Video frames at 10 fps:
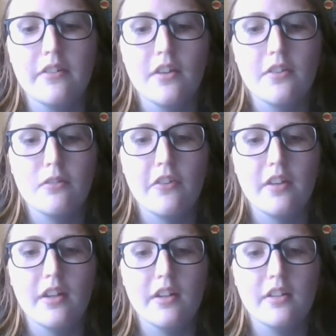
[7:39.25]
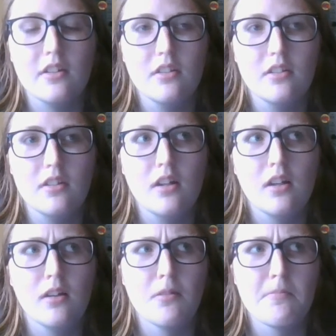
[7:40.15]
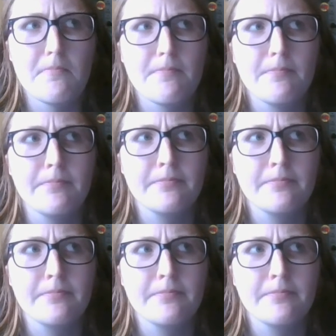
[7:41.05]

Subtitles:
like, um,